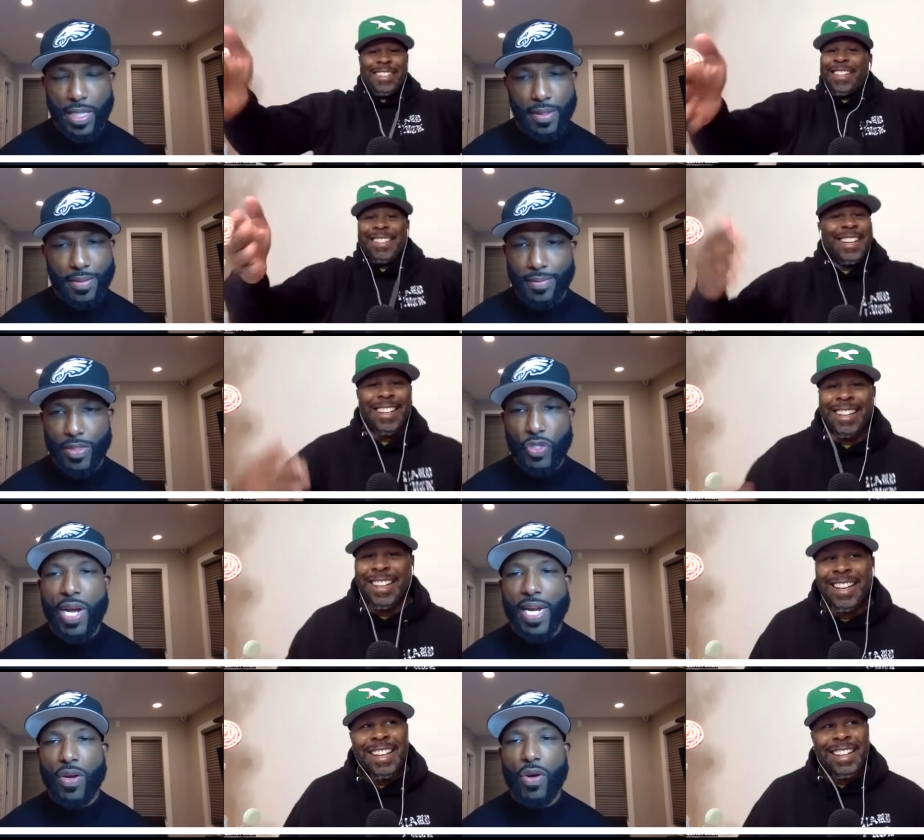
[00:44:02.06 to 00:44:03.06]
Speaker 1: exactly. You
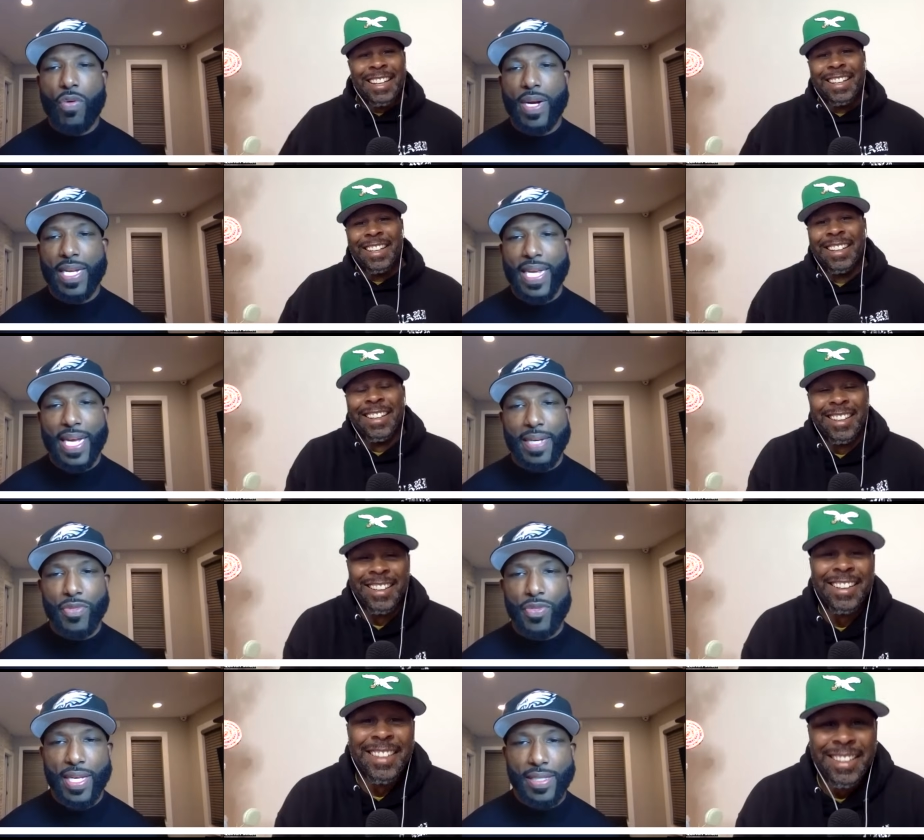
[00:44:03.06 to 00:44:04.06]
got to go win the game.
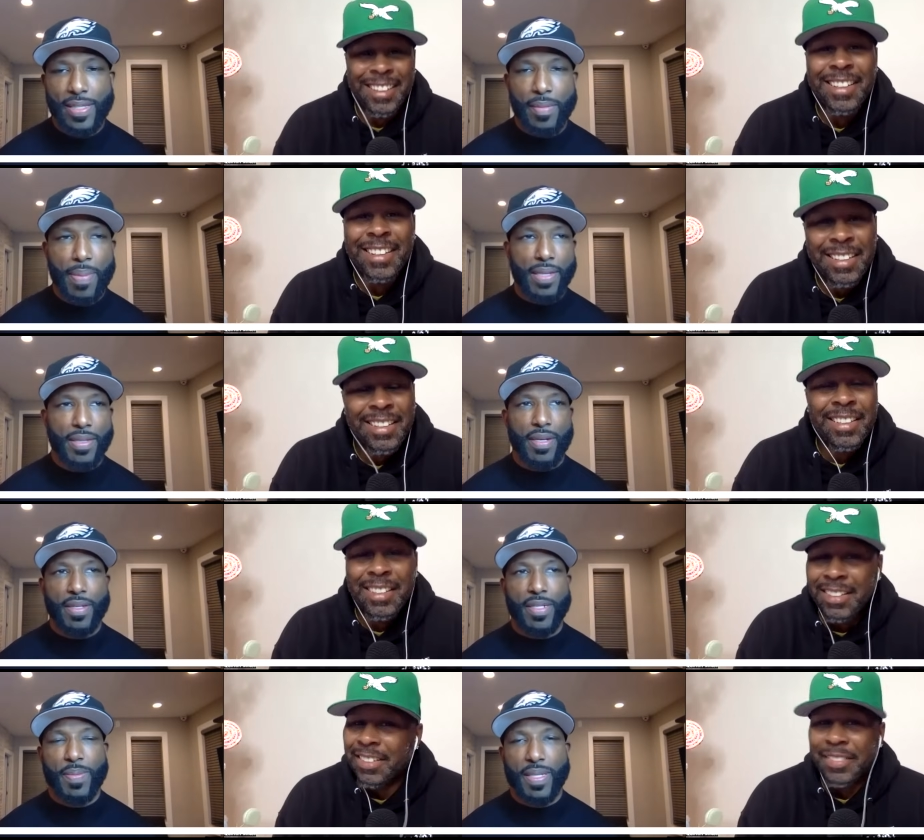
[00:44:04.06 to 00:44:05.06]
You can't sit back there
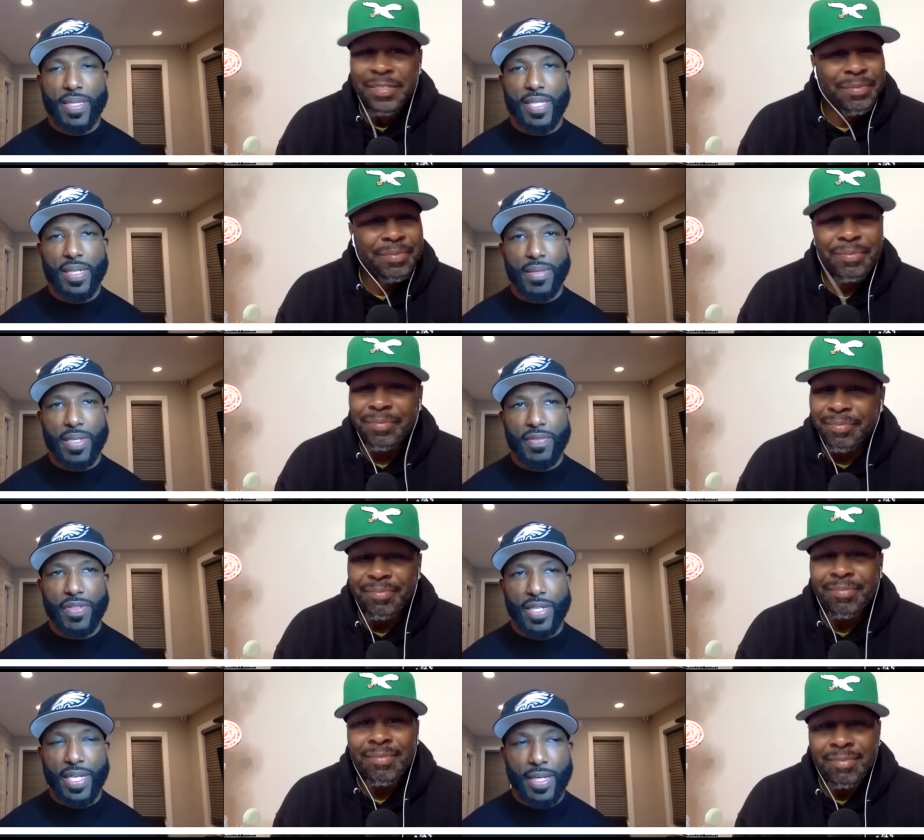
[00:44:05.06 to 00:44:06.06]
and expect the team to give
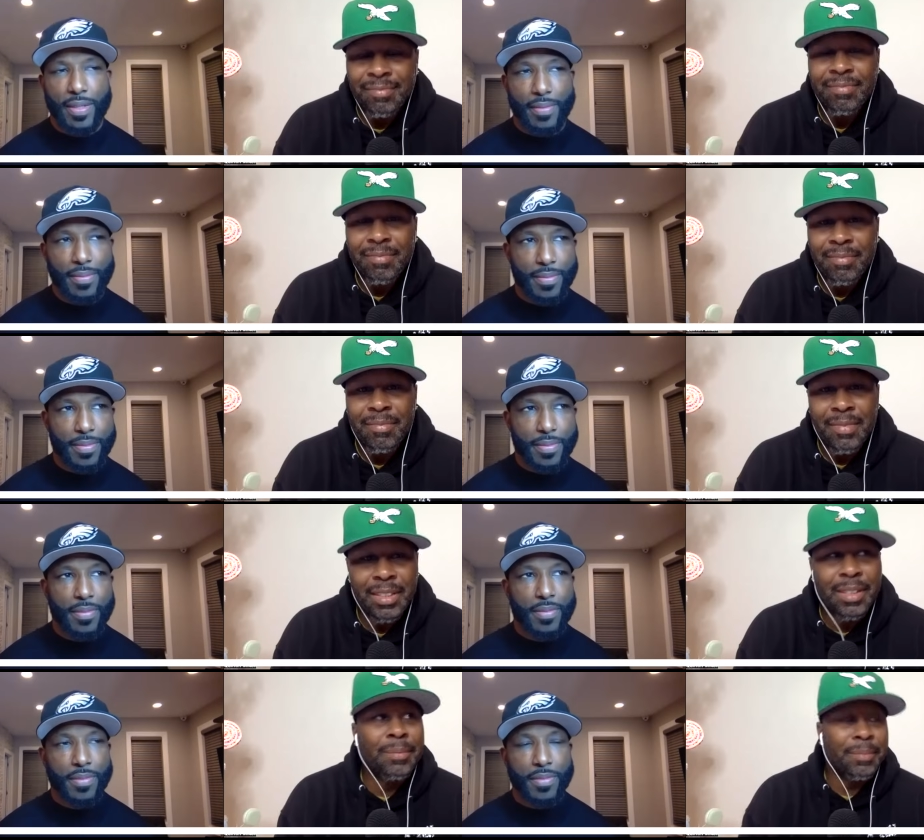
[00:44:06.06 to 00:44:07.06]
you the game.
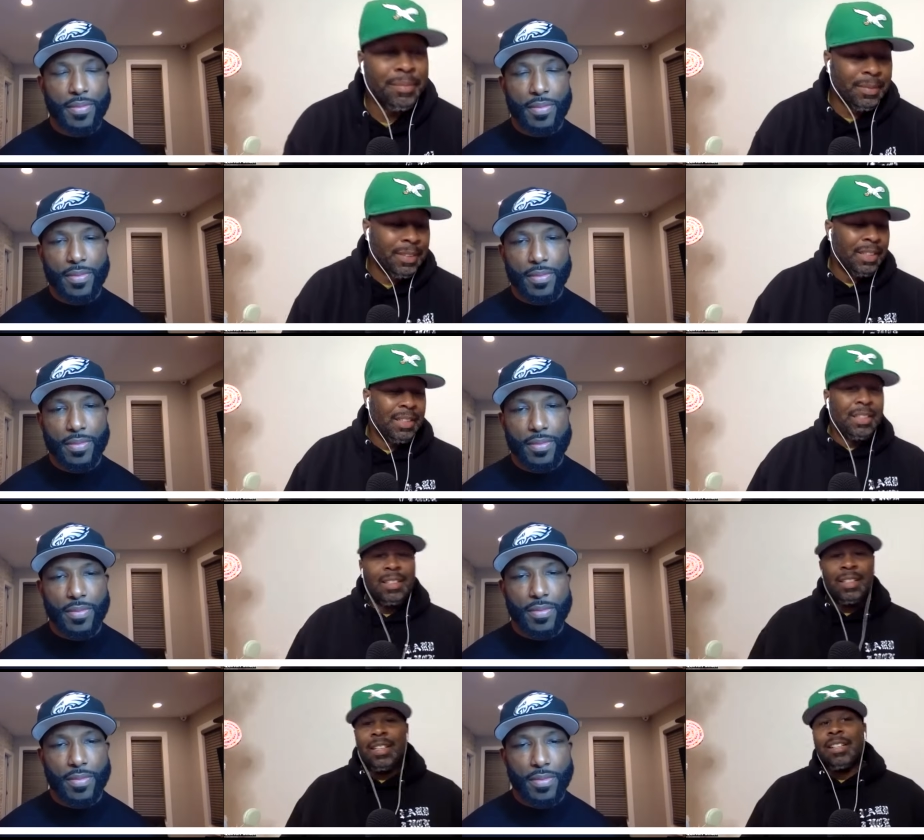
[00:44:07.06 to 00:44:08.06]
Speaker 2: Yep.
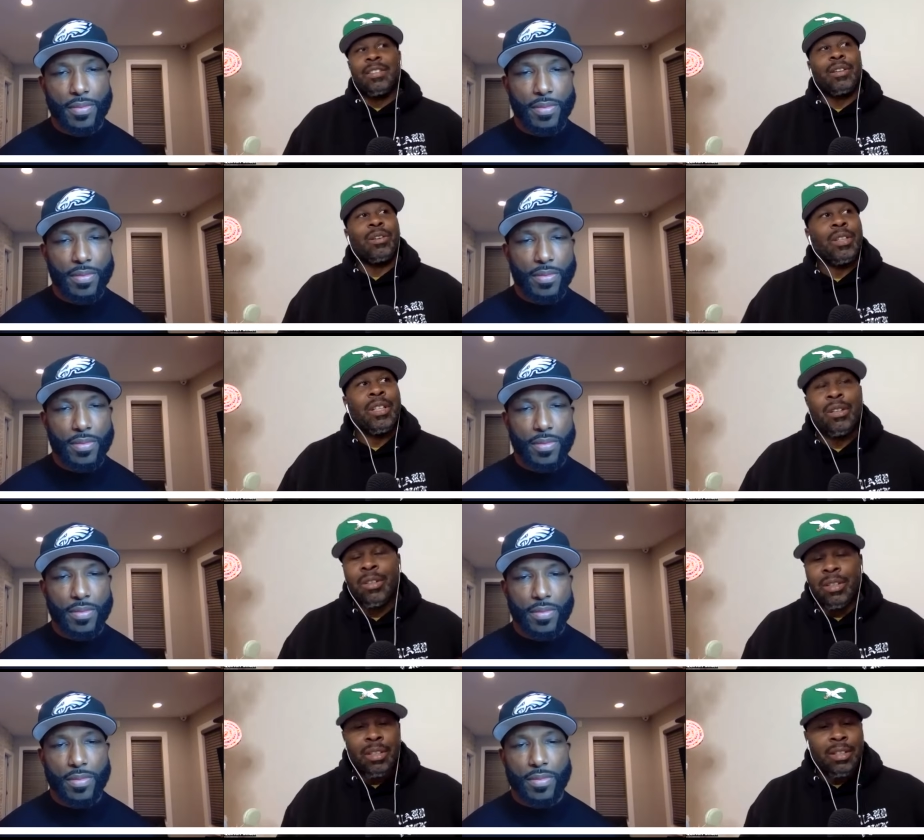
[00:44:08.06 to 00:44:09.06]
And so you
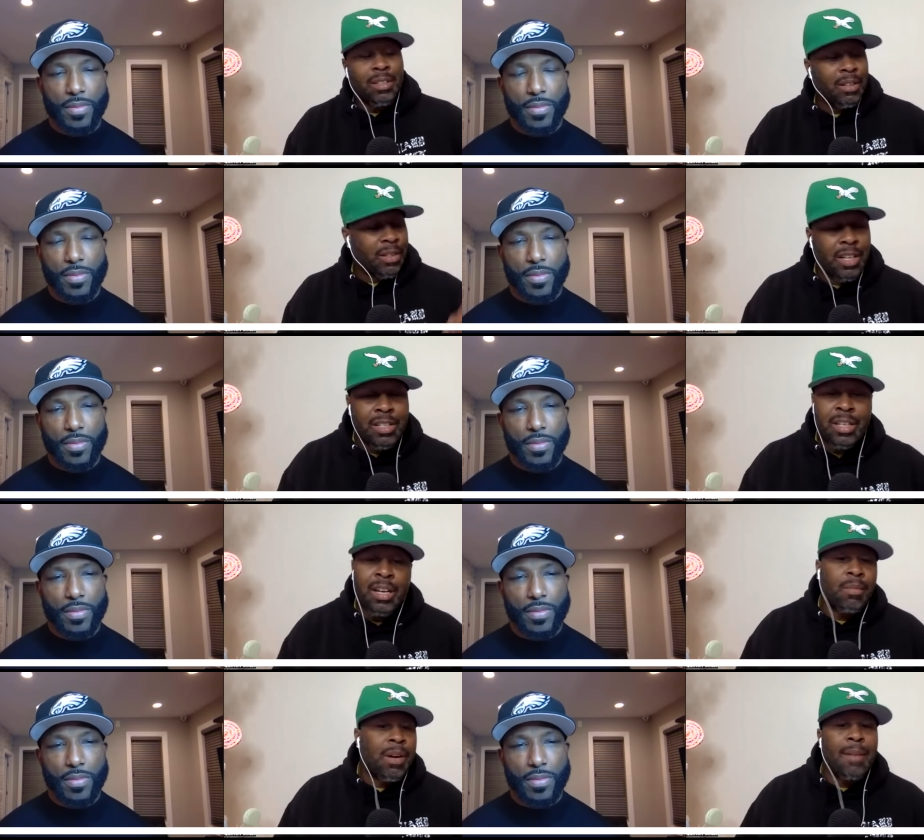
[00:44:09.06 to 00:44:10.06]
know the the, the
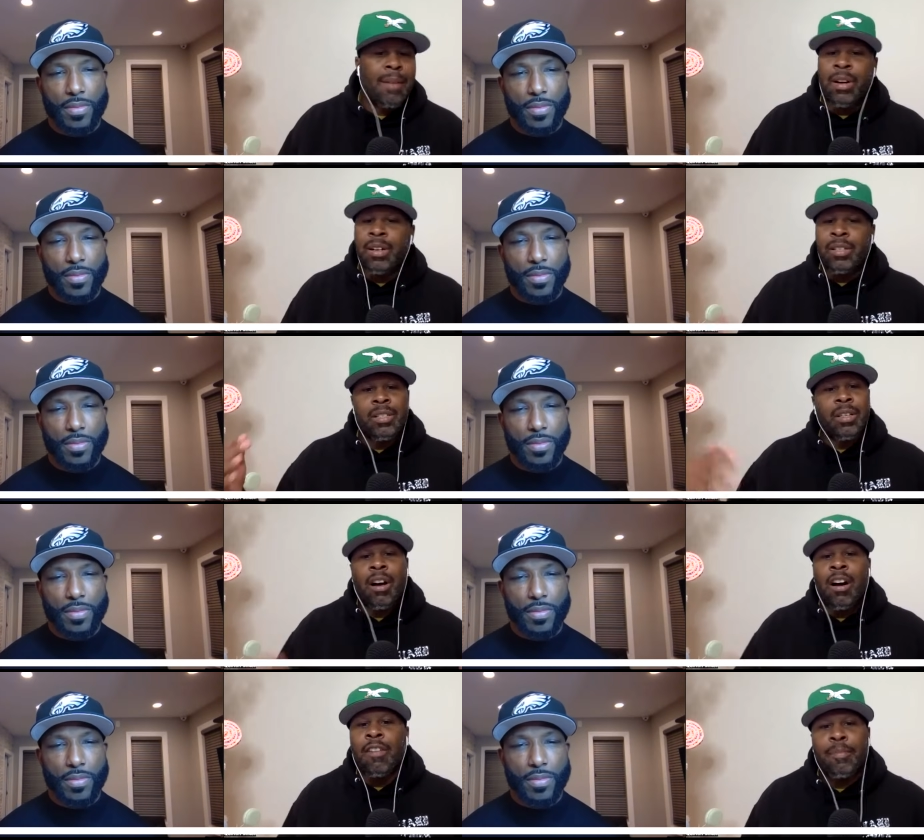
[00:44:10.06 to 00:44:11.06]
touchdown Bradberry is just
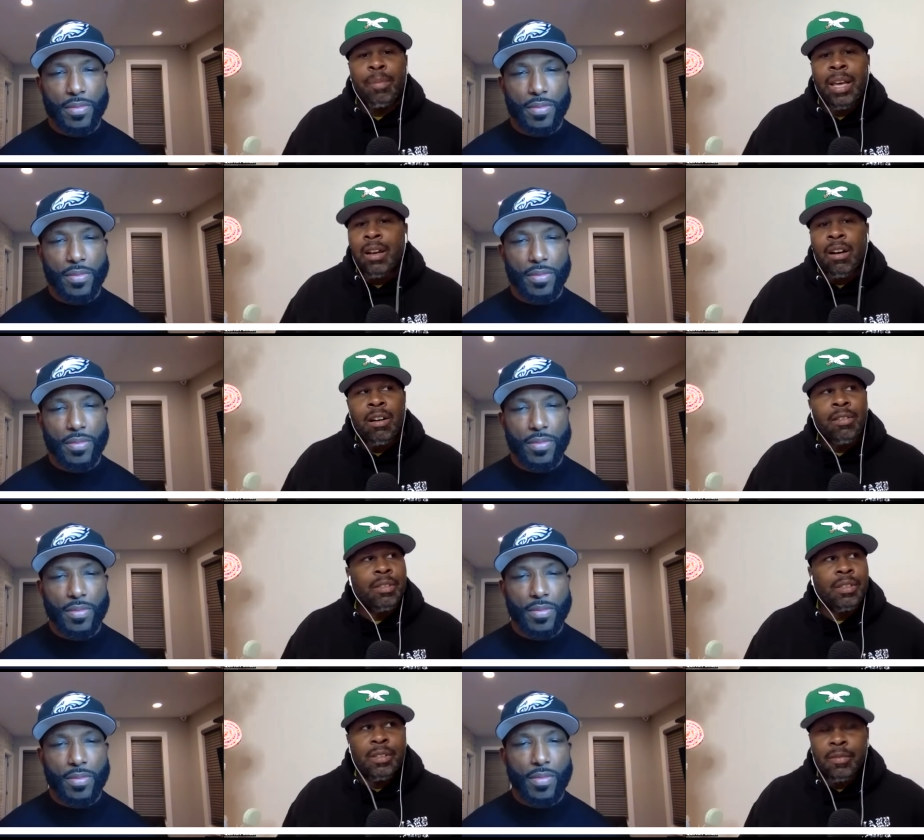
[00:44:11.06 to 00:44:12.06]
off playing off
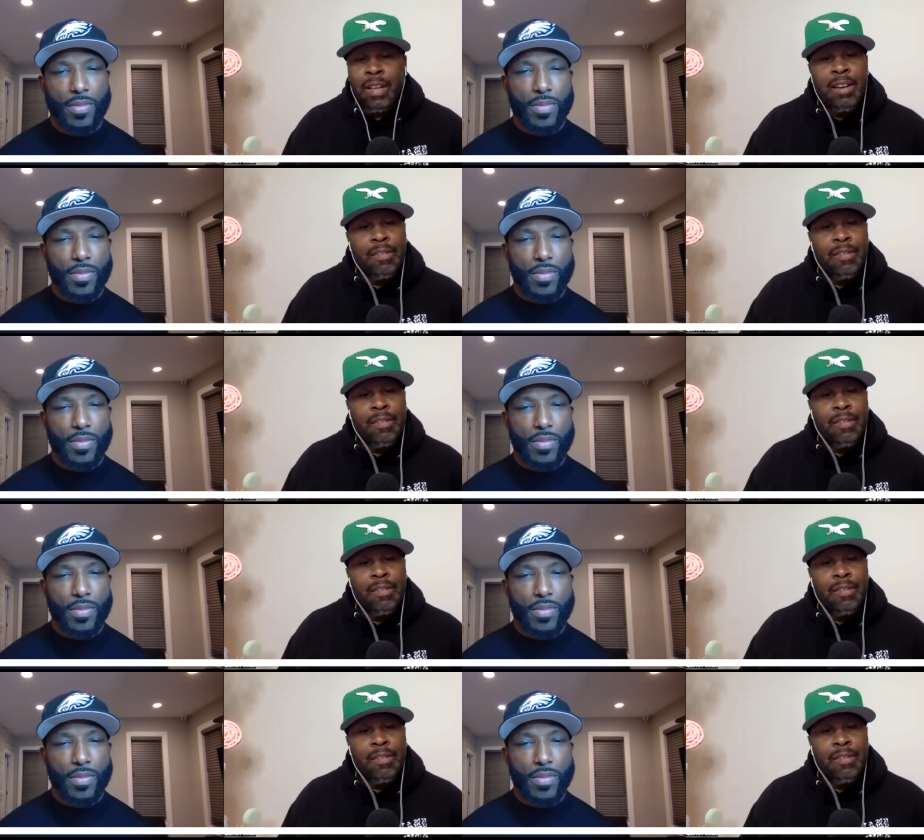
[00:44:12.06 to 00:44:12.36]
flat